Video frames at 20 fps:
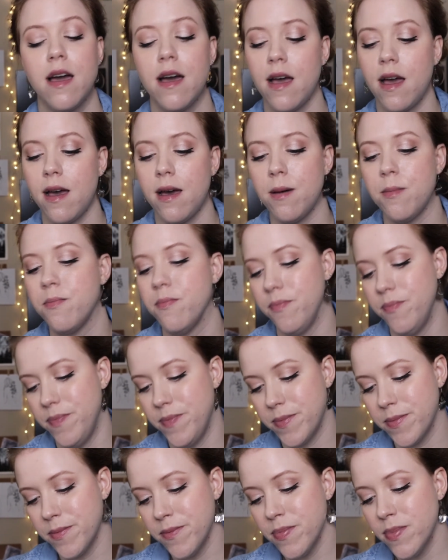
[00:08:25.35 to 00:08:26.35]

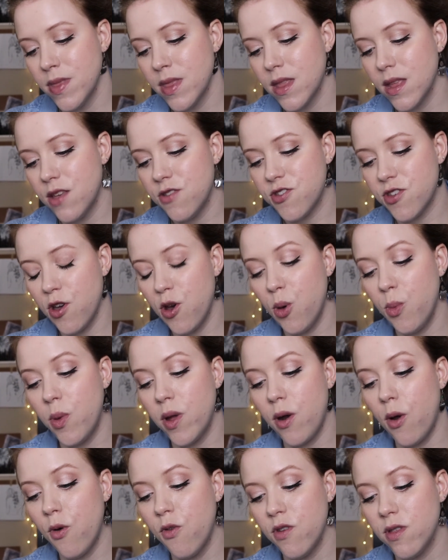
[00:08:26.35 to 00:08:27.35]

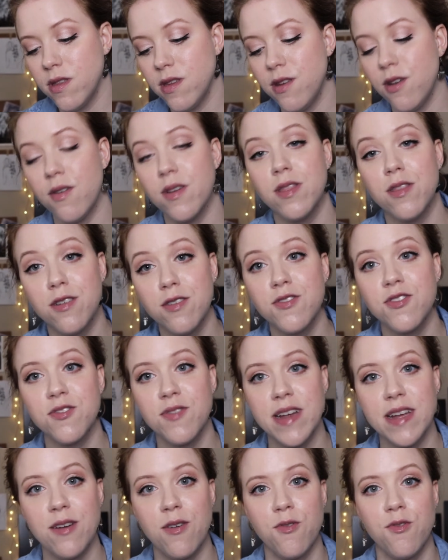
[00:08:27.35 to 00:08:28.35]
But you know, it looks
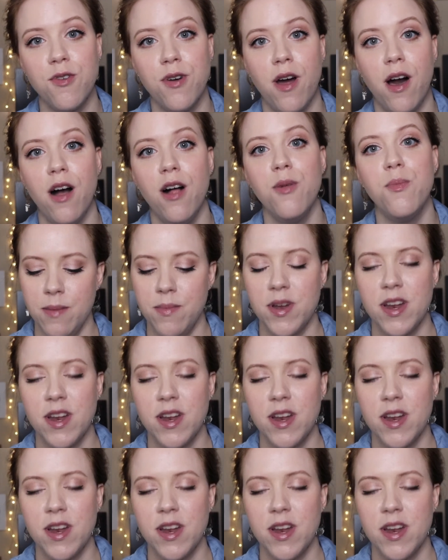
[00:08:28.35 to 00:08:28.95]
great overall,